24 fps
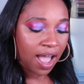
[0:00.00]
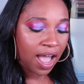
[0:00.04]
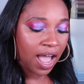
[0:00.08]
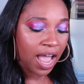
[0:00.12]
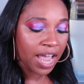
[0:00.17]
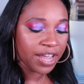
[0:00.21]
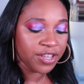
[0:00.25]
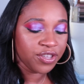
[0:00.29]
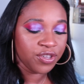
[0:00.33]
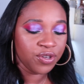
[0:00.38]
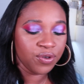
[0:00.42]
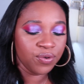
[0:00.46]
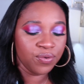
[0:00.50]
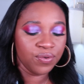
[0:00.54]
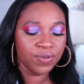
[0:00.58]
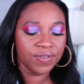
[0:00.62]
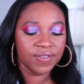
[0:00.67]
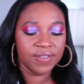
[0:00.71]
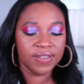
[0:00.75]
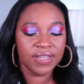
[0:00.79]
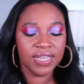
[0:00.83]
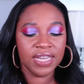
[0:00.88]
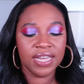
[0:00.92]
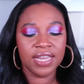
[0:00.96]
I
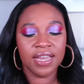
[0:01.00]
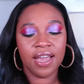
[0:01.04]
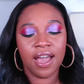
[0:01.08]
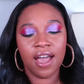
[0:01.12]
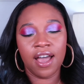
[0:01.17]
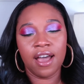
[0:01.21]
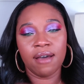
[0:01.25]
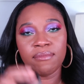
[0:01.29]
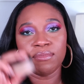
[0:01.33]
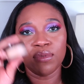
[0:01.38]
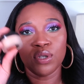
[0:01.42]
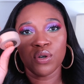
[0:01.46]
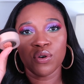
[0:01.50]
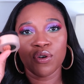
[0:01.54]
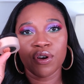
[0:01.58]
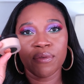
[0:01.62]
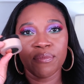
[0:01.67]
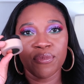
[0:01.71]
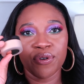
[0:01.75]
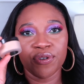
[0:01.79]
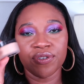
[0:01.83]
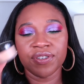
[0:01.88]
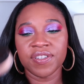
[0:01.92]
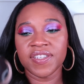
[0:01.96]
use the
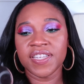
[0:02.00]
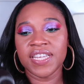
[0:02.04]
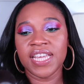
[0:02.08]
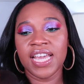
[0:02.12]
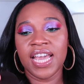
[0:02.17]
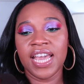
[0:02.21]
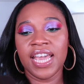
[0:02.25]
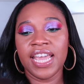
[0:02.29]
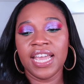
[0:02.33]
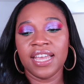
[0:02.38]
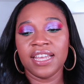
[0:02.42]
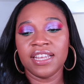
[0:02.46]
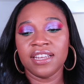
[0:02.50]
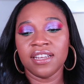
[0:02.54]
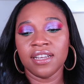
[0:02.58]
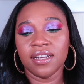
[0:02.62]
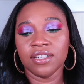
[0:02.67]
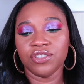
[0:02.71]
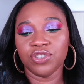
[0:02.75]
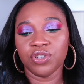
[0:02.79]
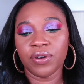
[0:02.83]
Laura Mercier